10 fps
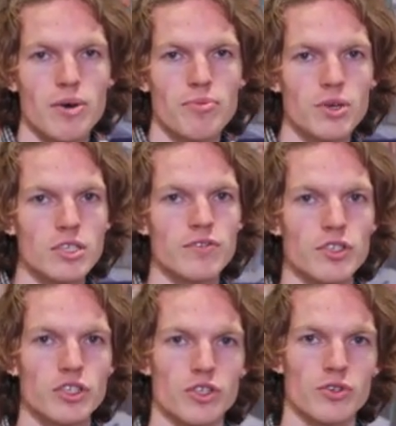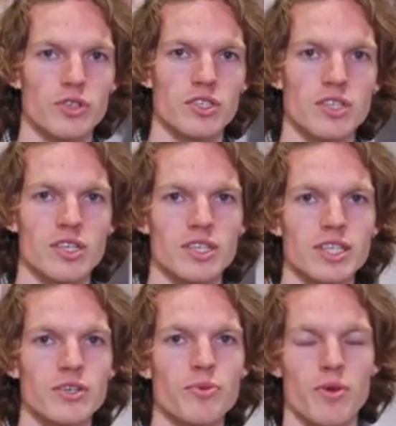Most of our students
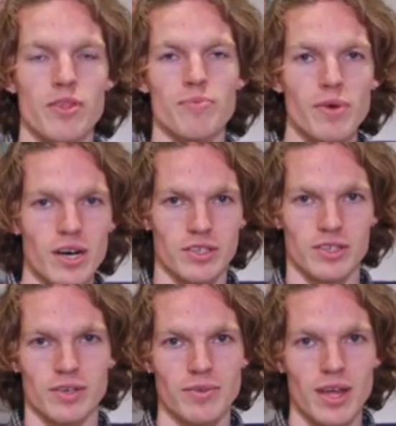continue with a Master,